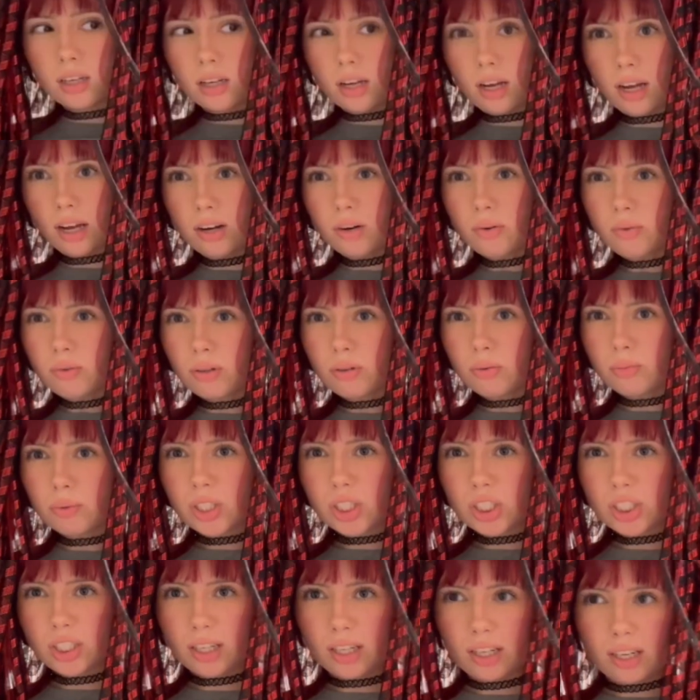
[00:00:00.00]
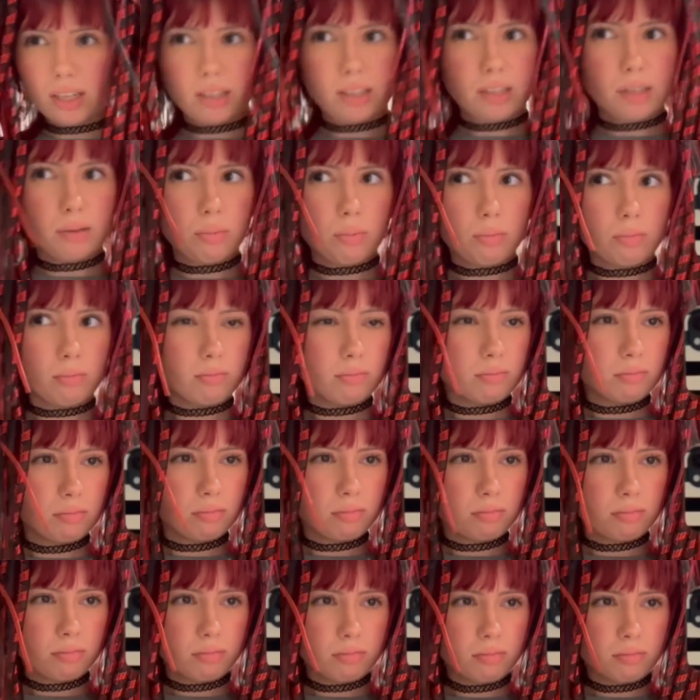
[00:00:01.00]
I don't know which side I like.
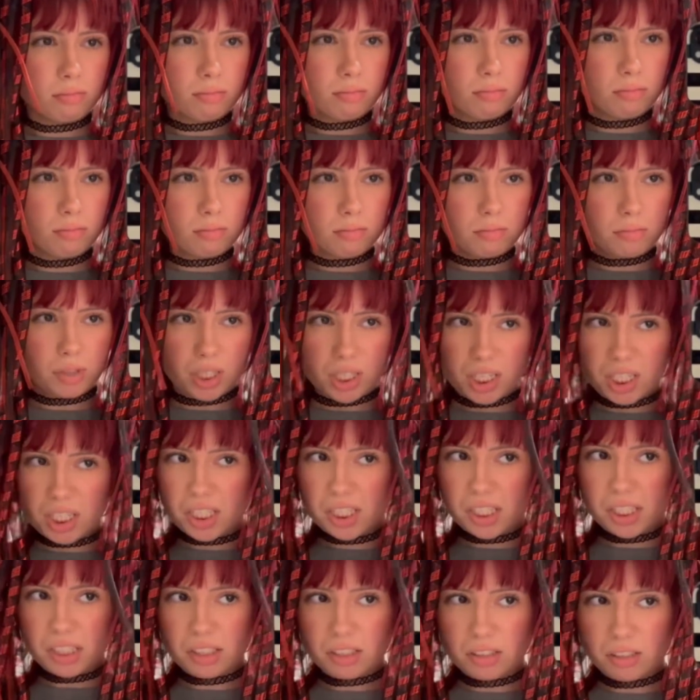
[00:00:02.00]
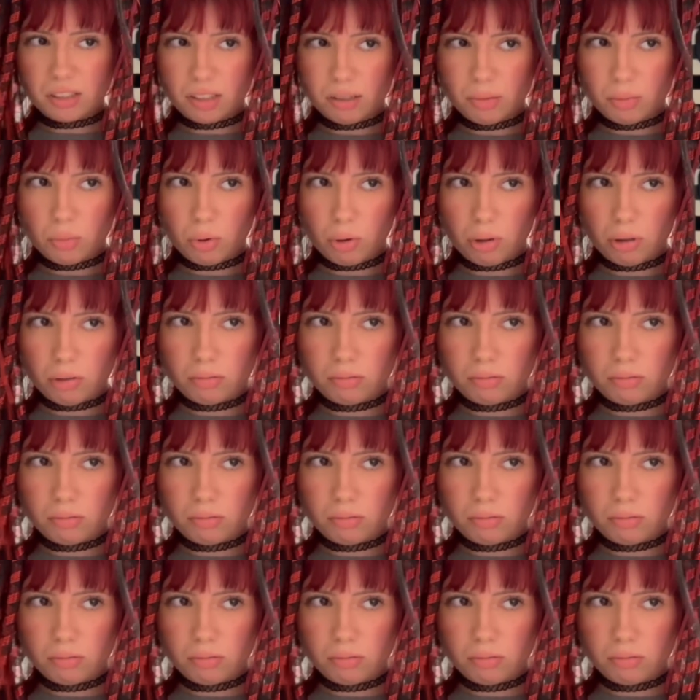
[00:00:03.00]
I kind of like this side more.